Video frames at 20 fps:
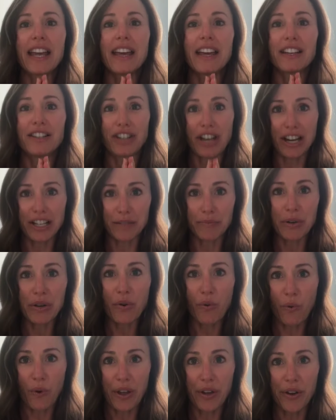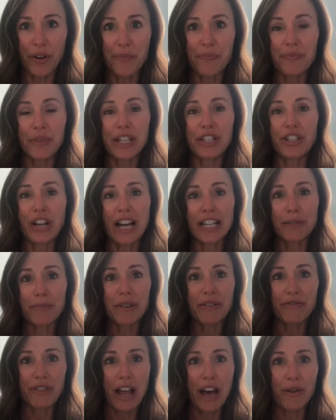jasmine oil, the jasmine
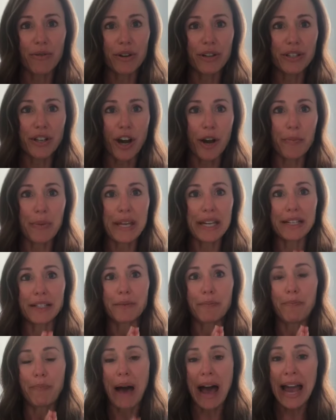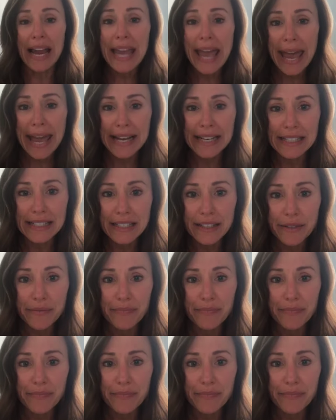flowers are picked by hand